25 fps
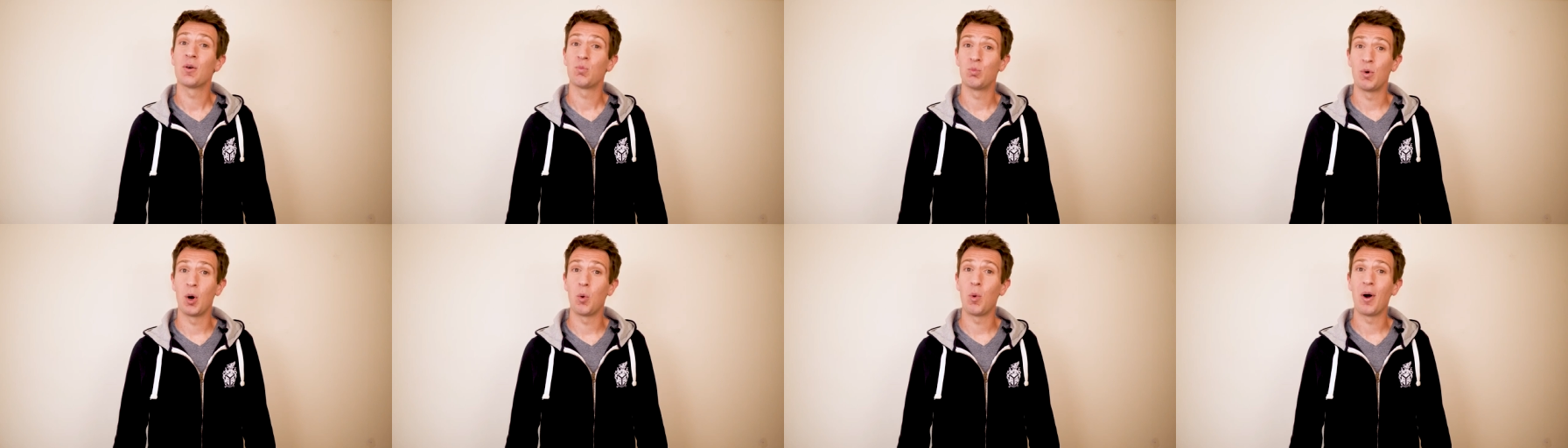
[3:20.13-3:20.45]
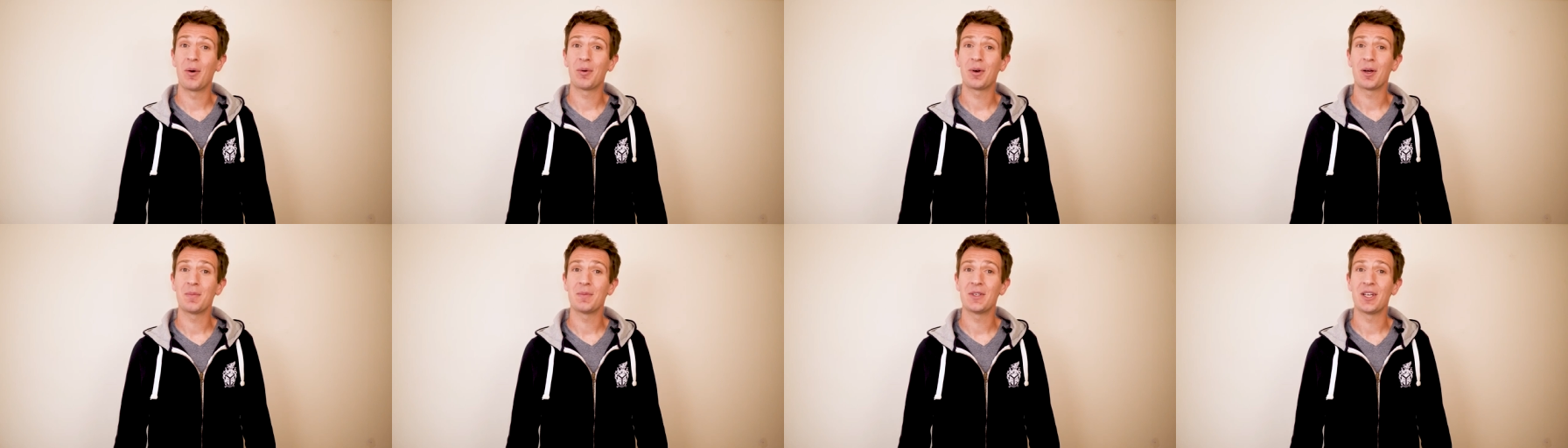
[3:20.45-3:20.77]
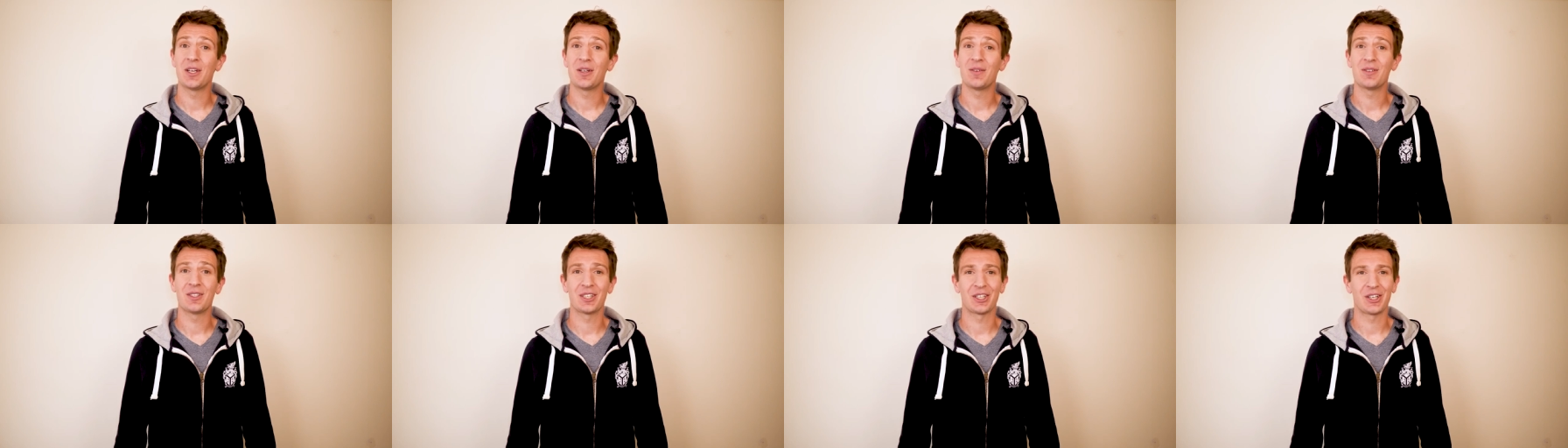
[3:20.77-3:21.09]
we'll welcome
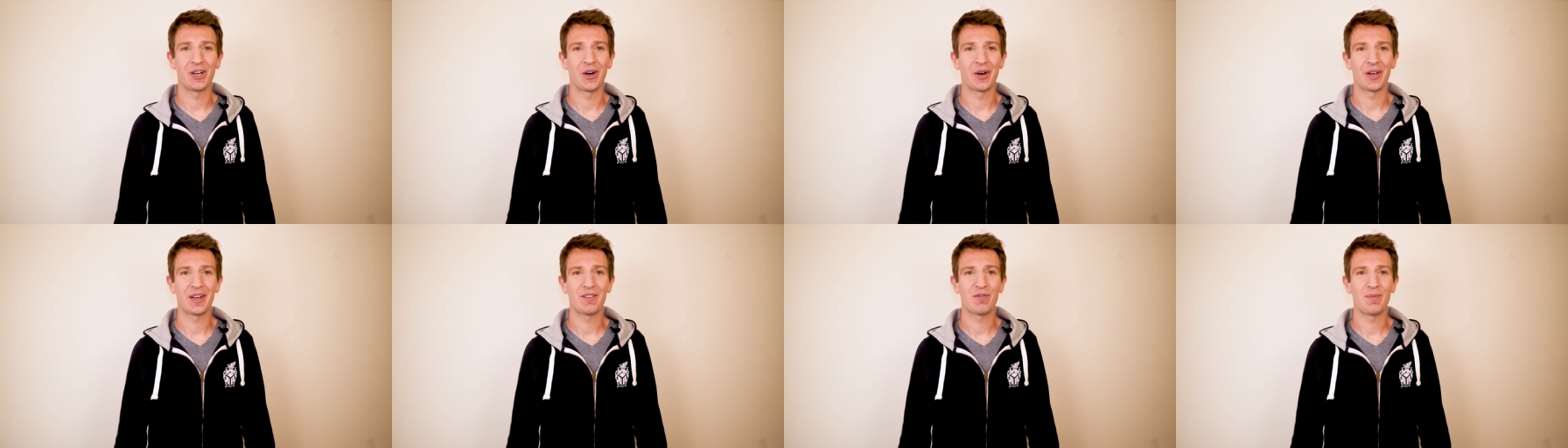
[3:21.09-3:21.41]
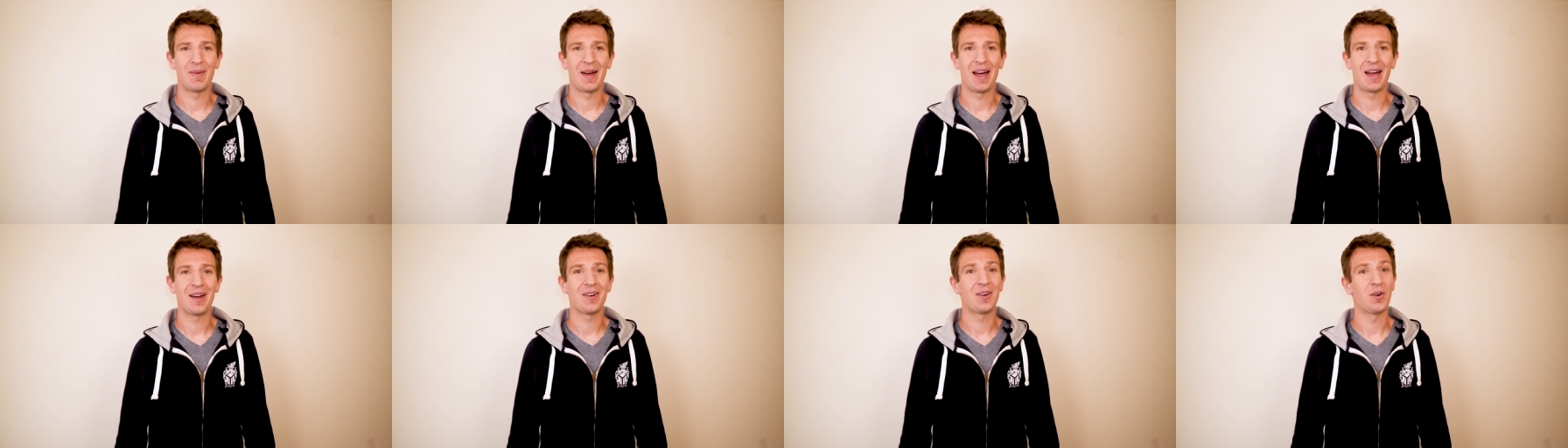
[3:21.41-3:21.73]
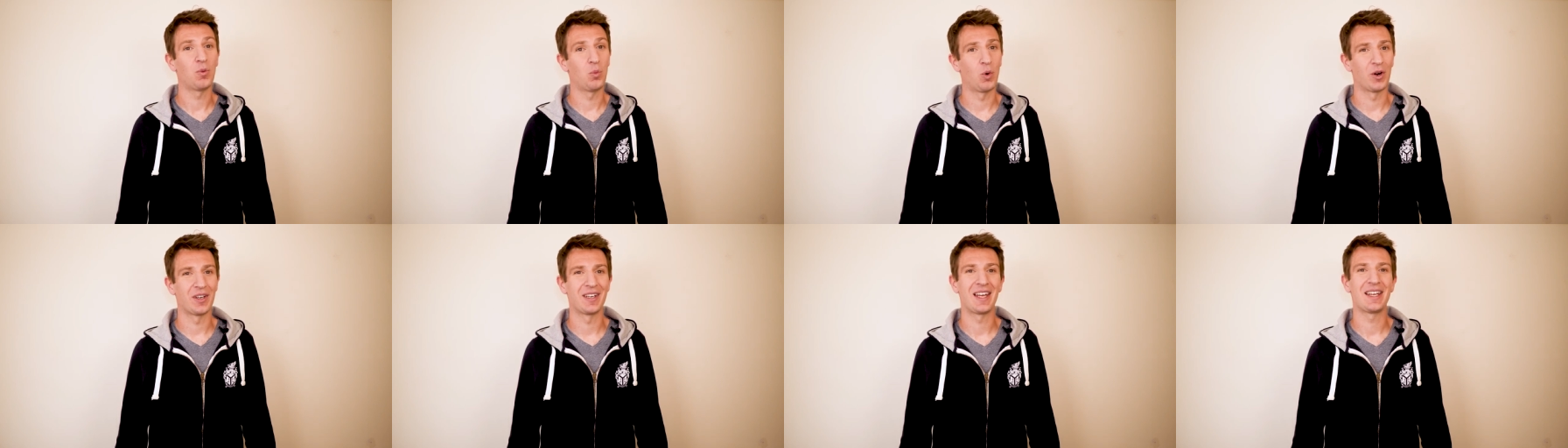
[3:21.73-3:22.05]
you to Cardiff Met
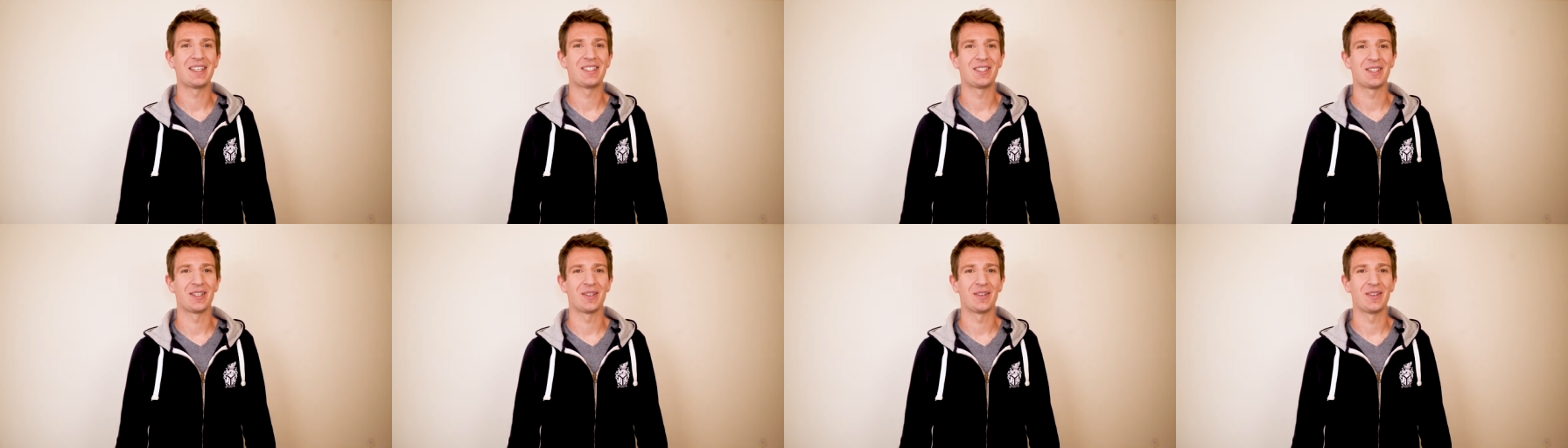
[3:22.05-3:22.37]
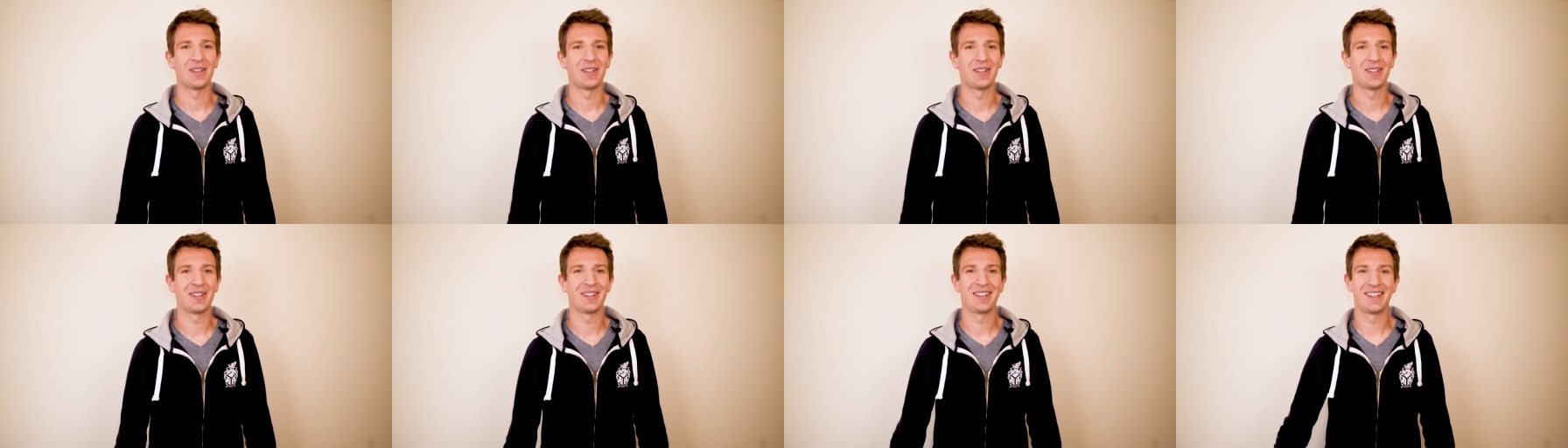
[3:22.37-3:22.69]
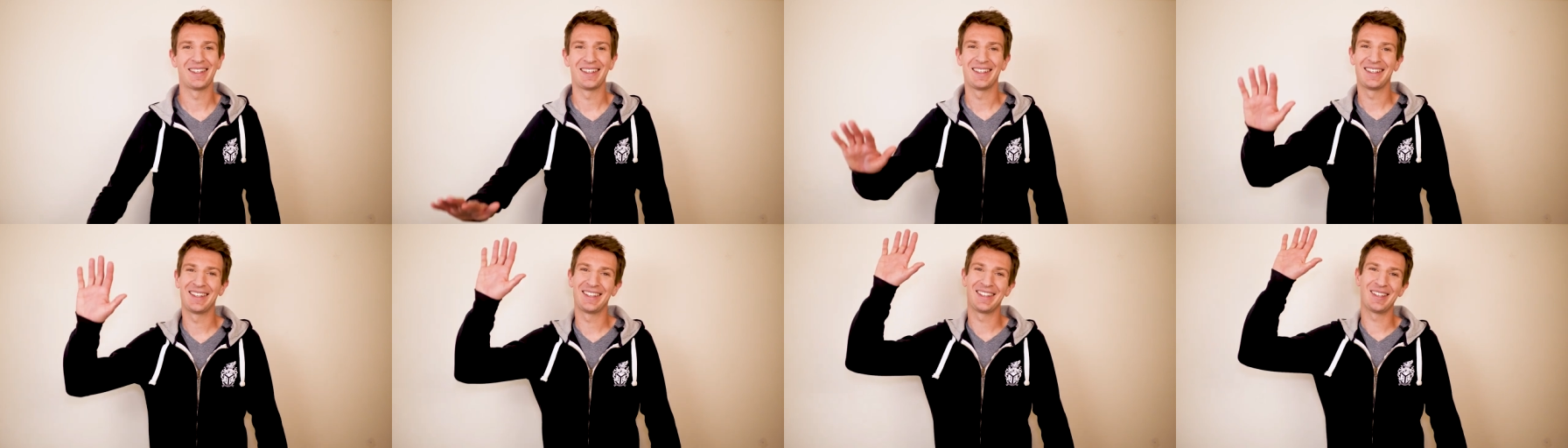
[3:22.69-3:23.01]
one day soon.
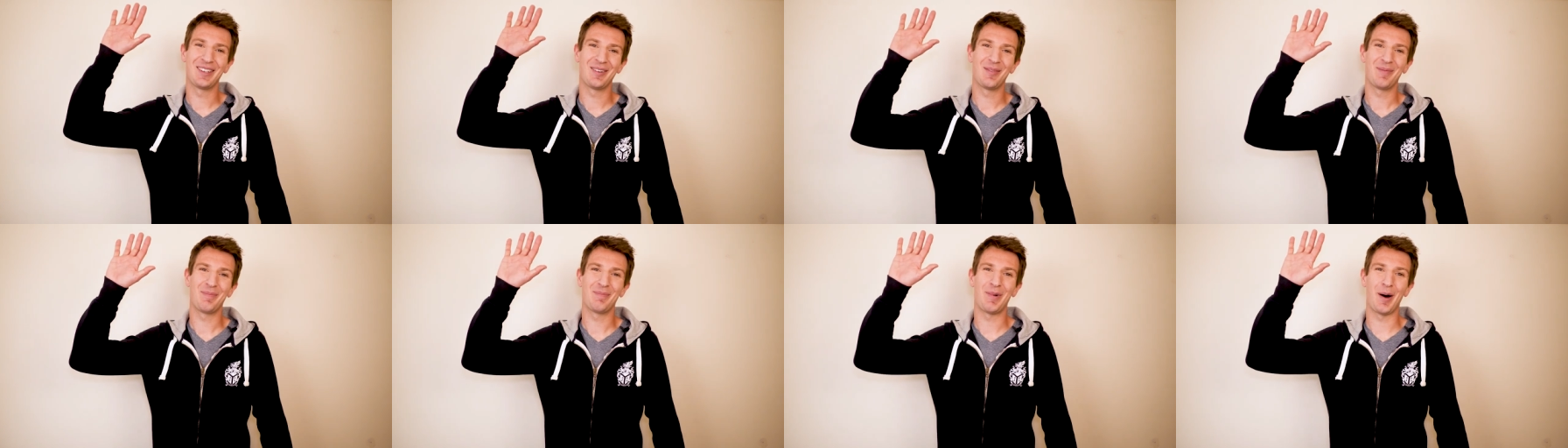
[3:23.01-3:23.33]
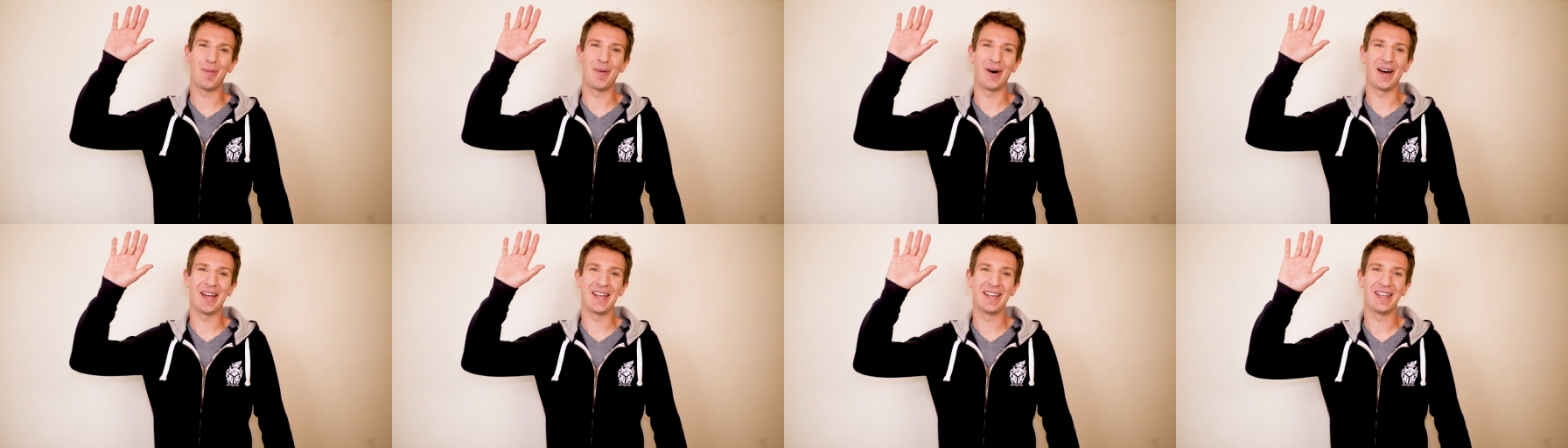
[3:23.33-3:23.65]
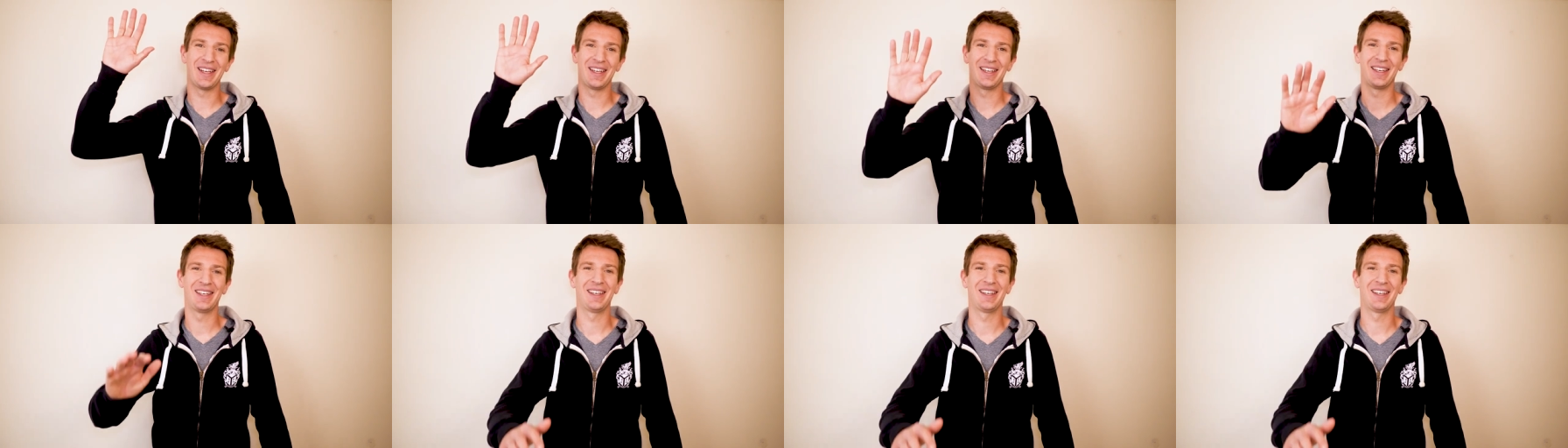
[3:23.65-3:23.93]
Bye bye.